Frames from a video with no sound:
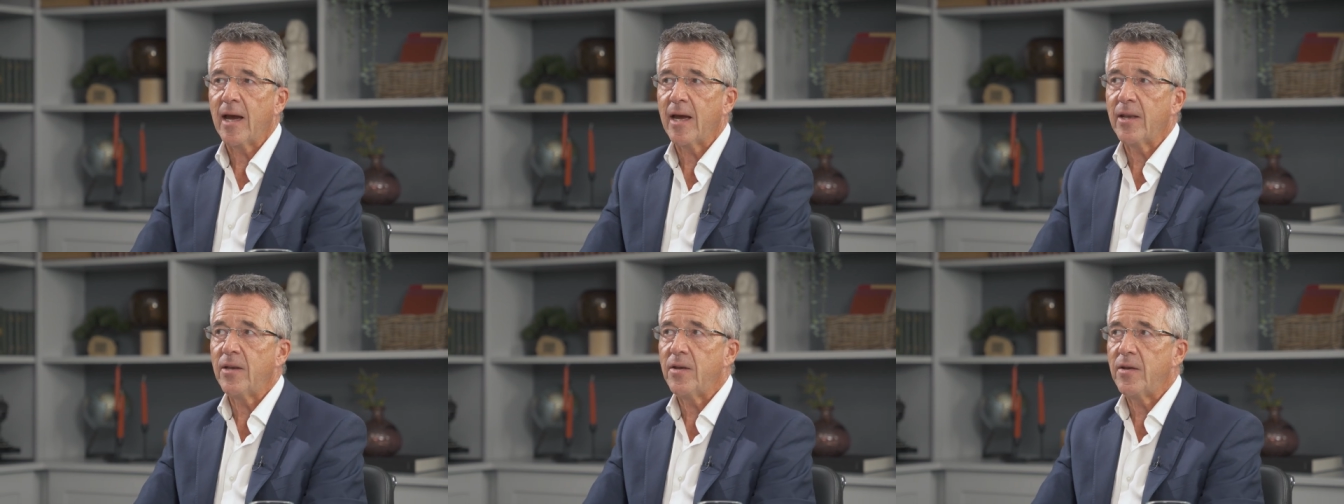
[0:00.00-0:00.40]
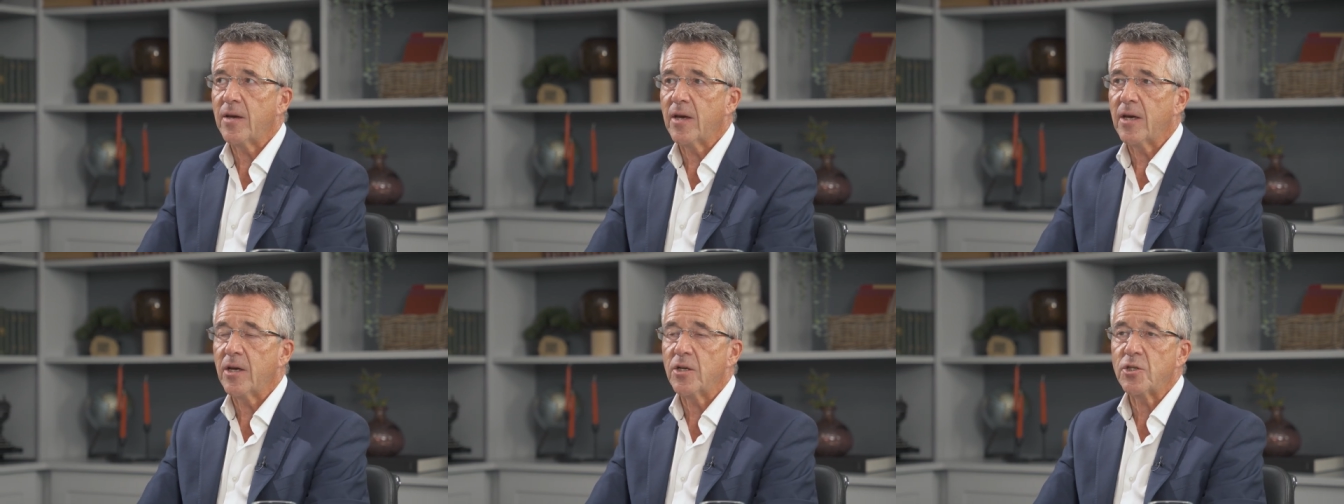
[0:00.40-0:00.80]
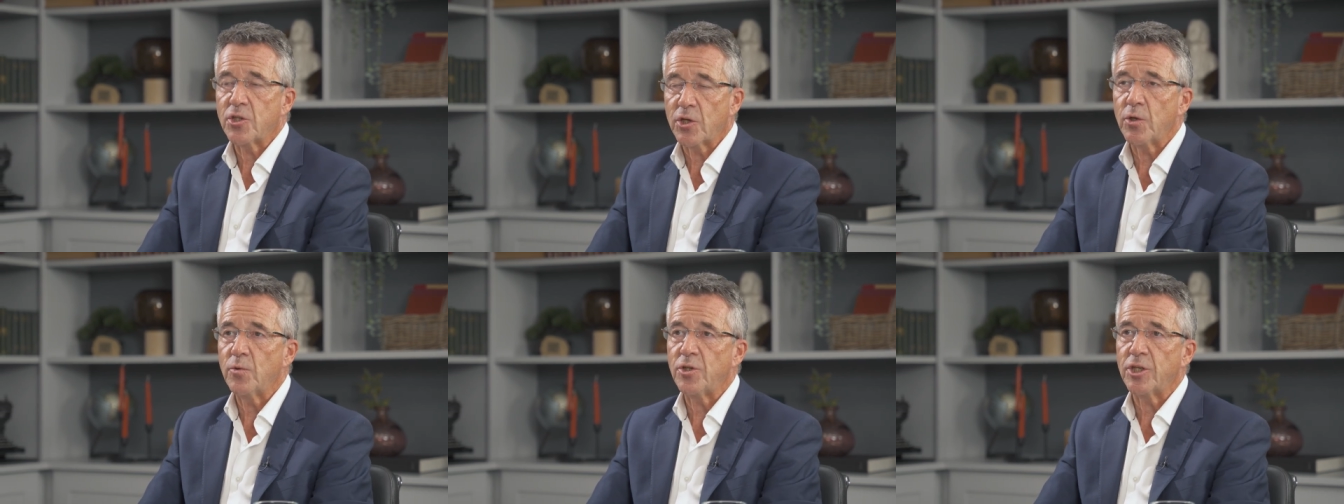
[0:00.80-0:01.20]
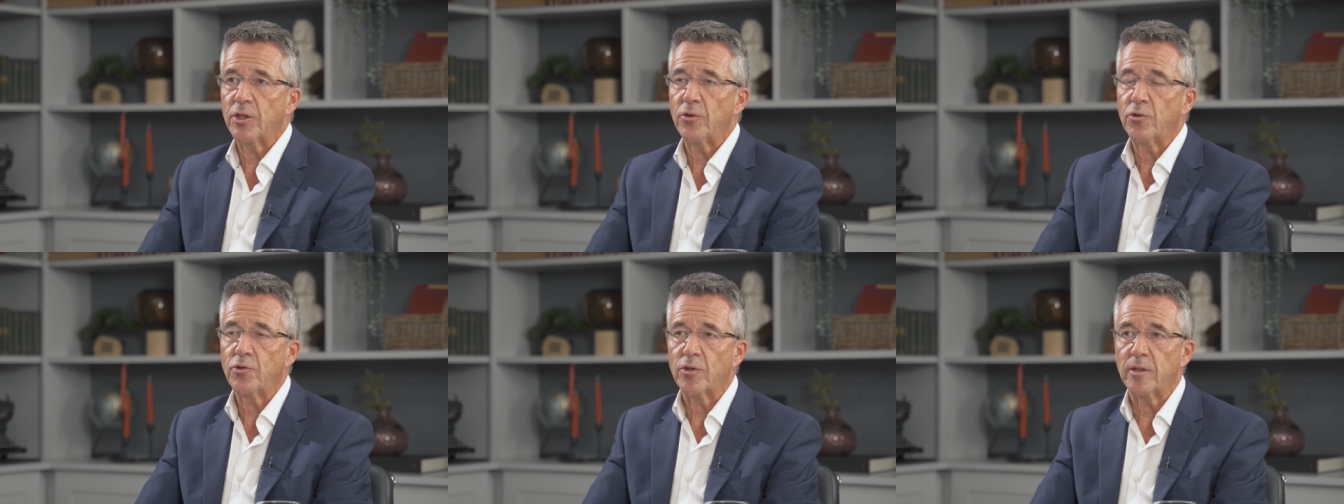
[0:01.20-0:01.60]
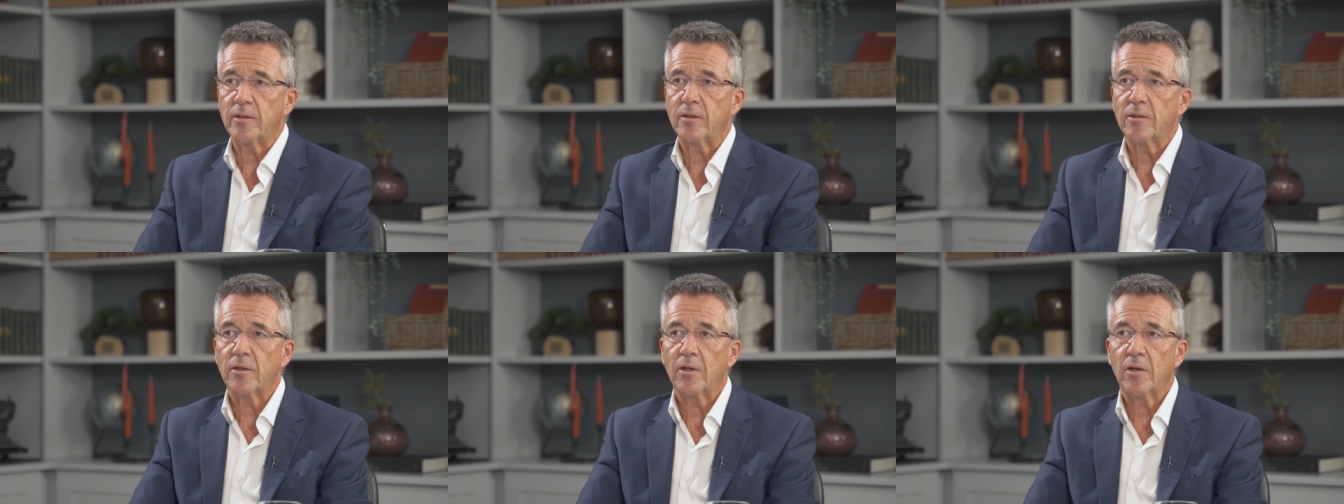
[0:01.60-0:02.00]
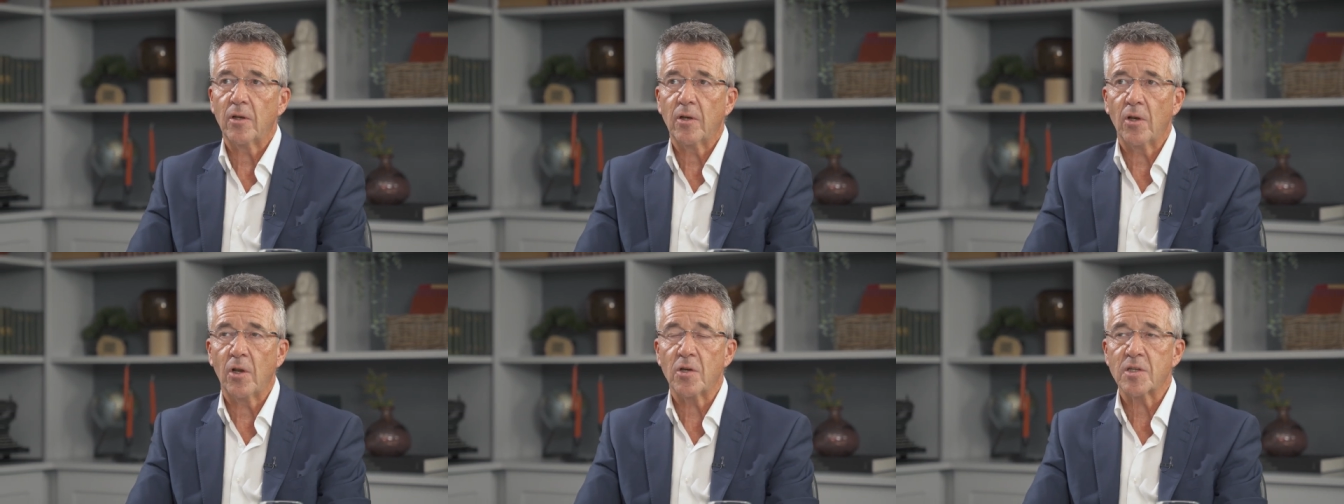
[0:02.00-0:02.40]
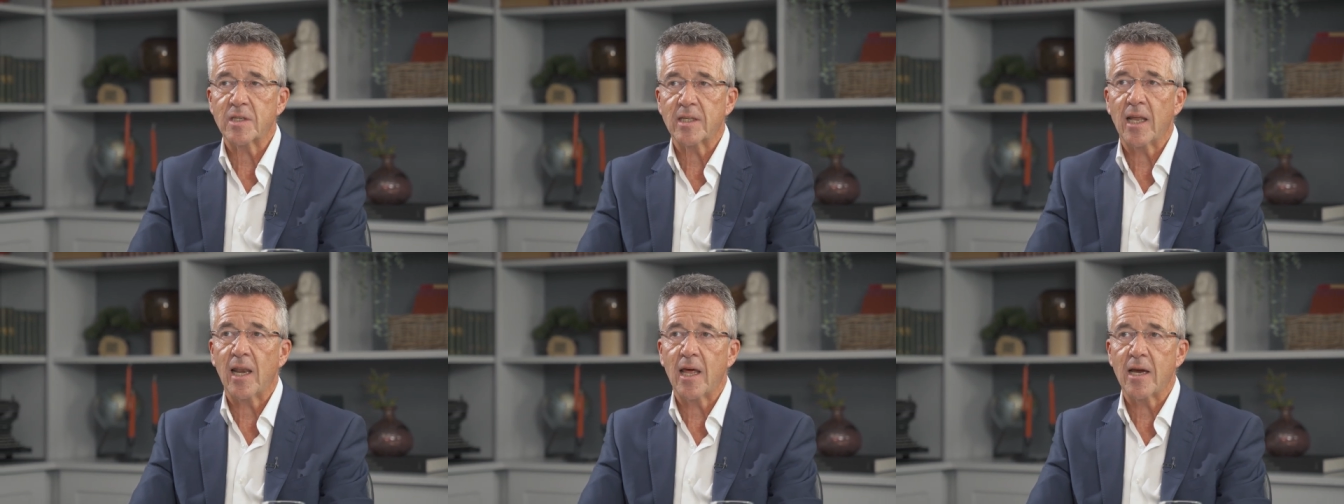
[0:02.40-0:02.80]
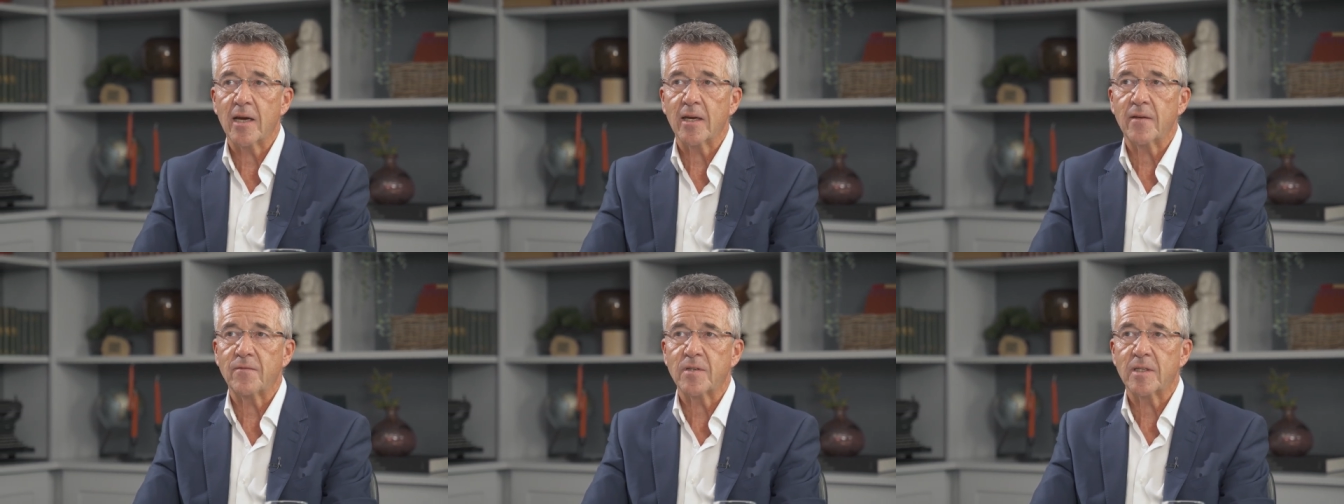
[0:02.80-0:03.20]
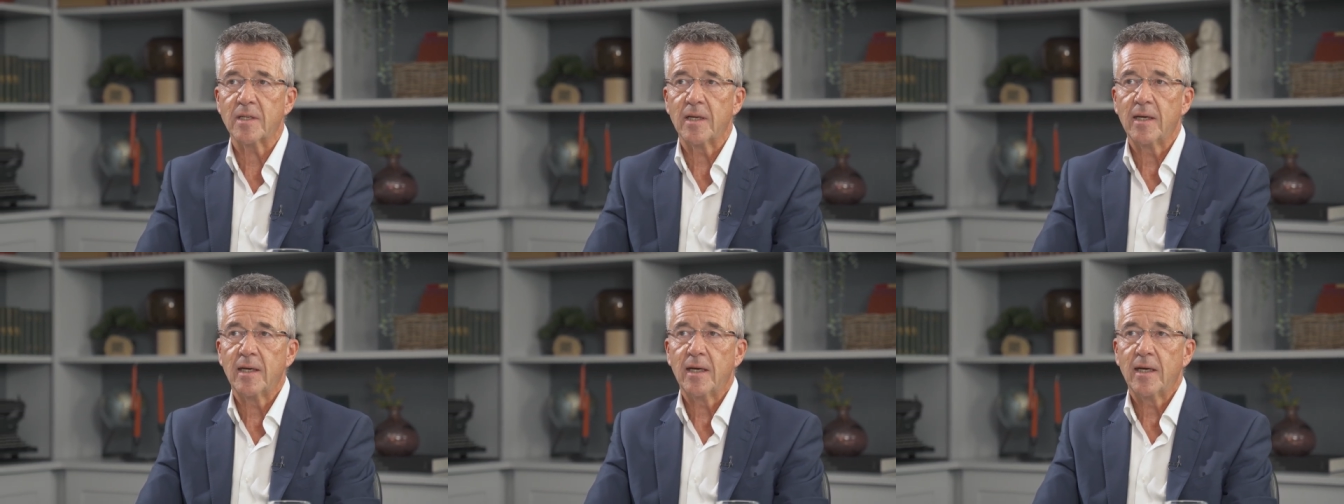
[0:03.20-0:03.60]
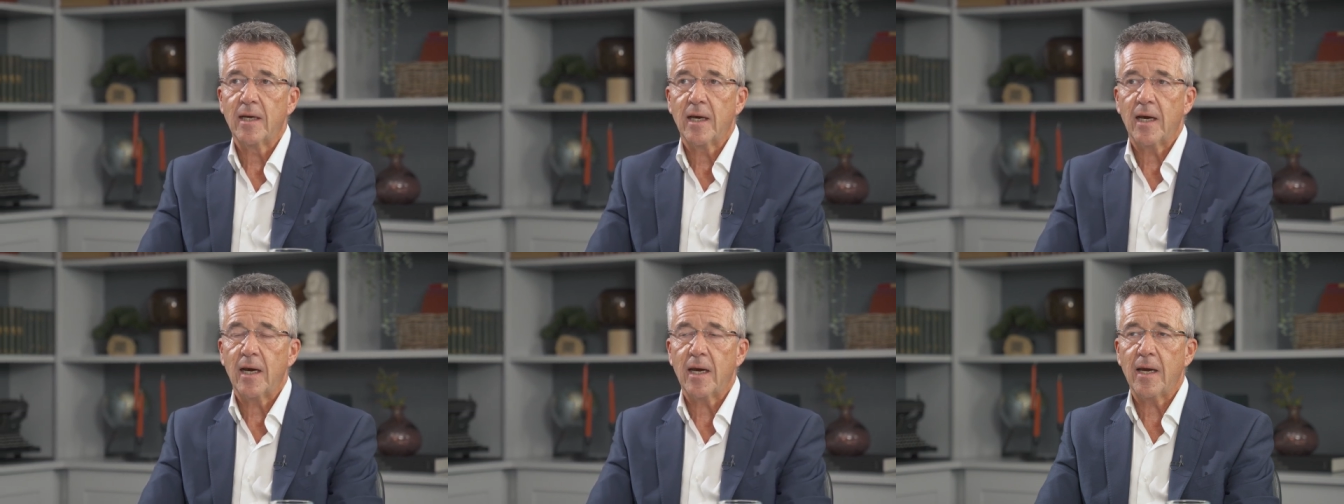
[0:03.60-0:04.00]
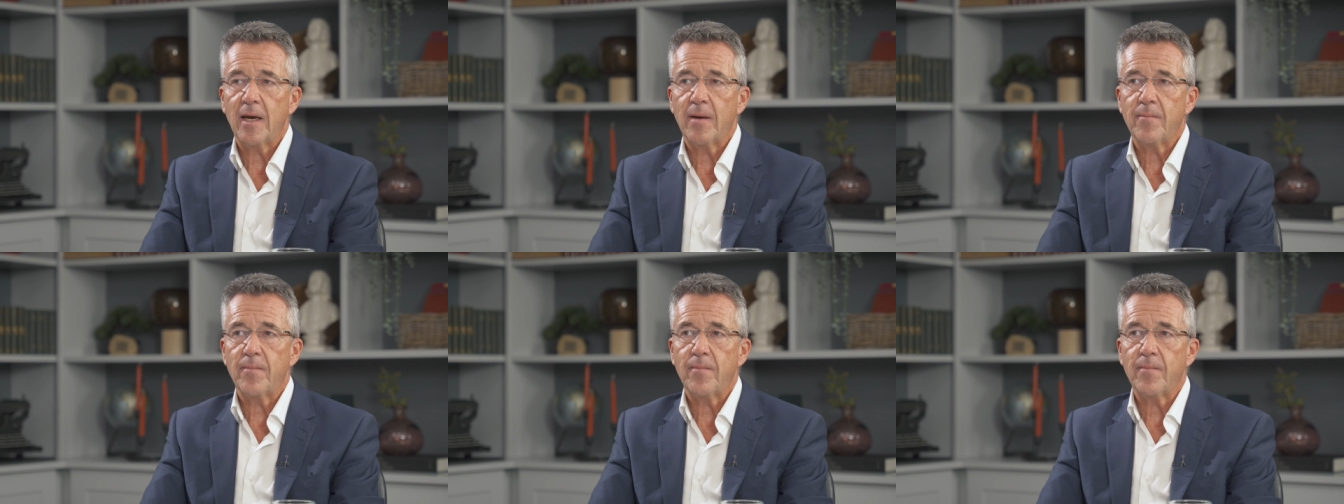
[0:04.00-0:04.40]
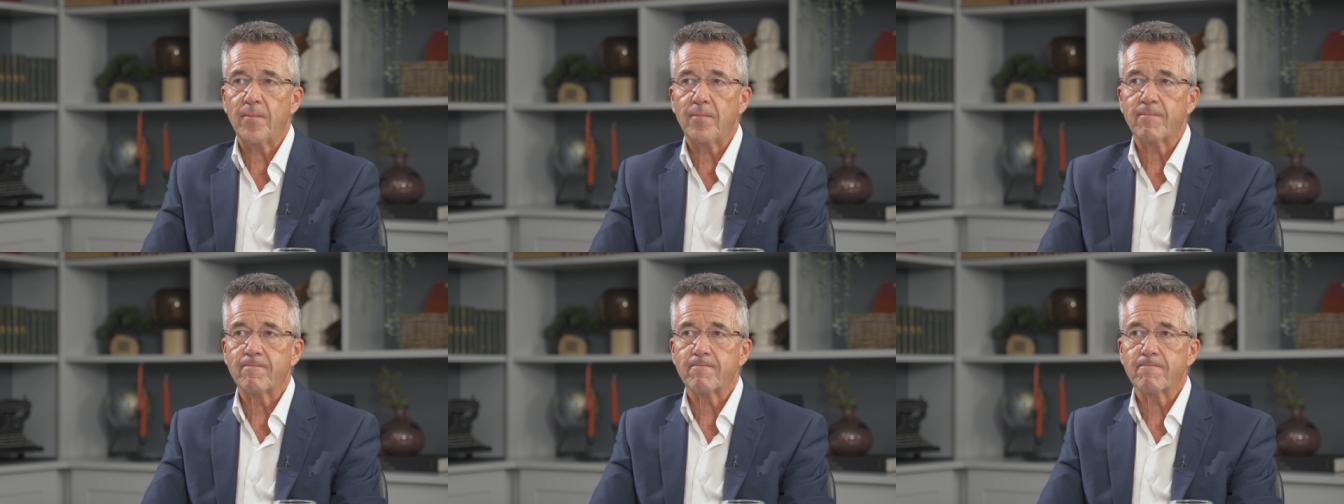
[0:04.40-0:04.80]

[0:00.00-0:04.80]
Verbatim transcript: and uh, two children lost their lives. Um,